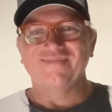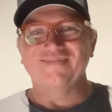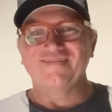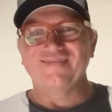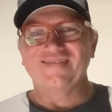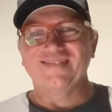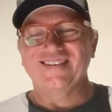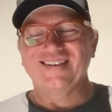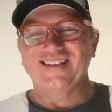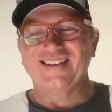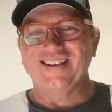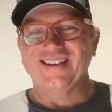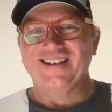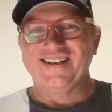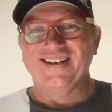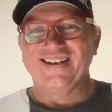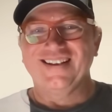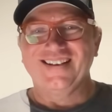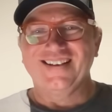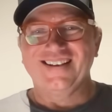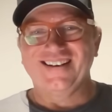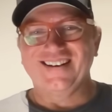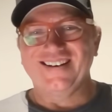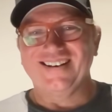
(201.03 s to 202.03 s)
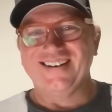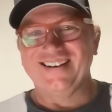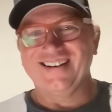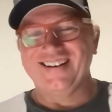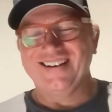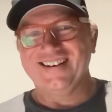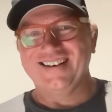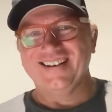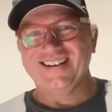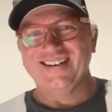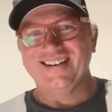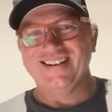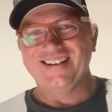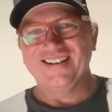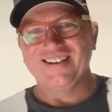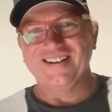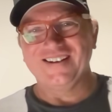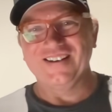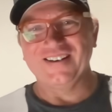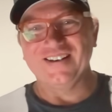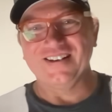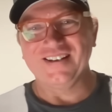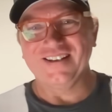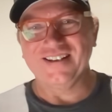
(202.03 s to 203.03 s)

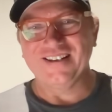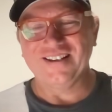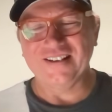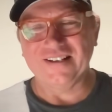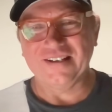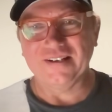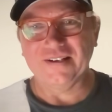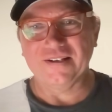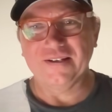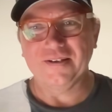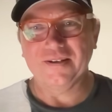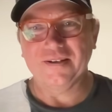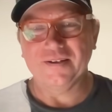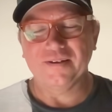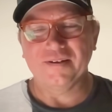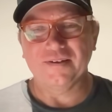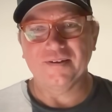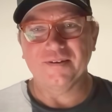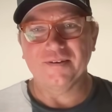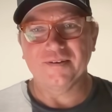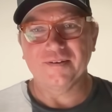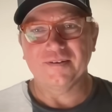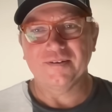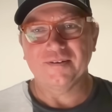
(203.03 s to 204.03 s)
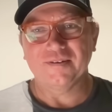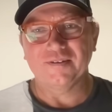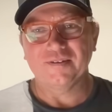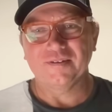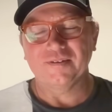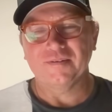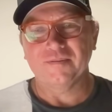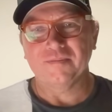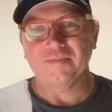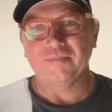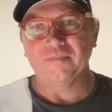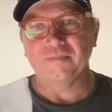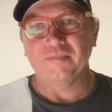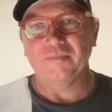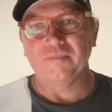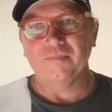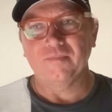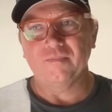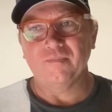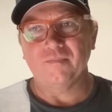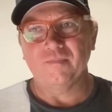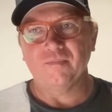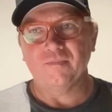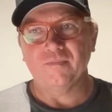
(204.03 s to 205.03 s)

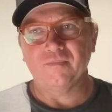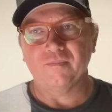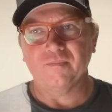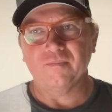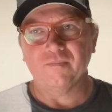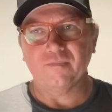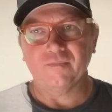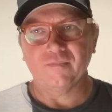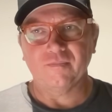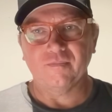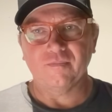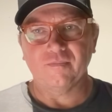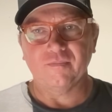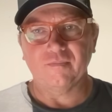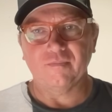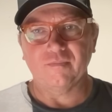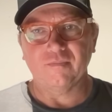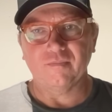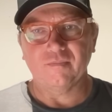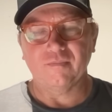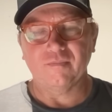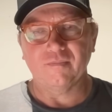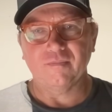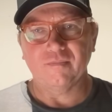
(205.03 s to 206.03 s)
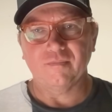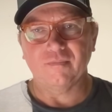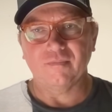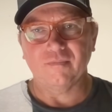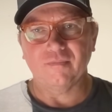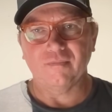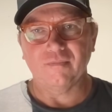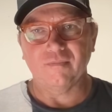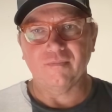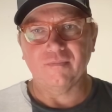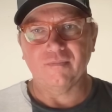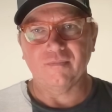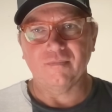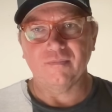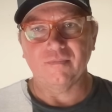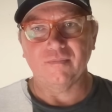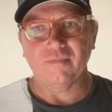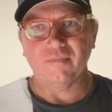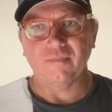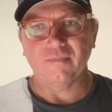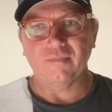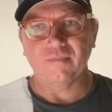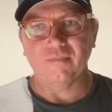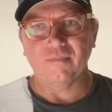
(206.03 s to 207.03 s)

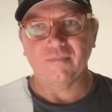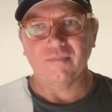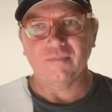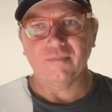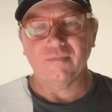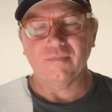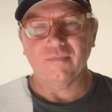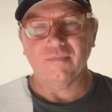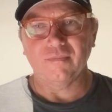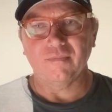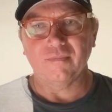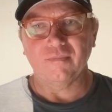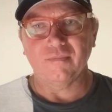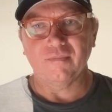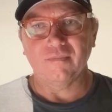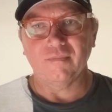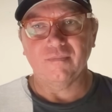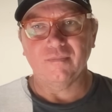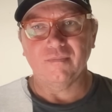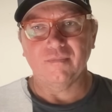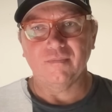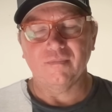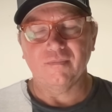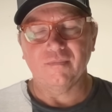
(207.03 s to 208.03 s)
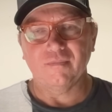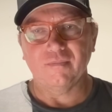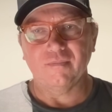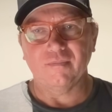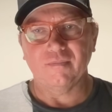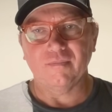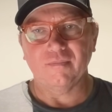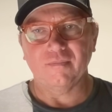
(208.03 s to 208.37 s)
The person shown says nothing.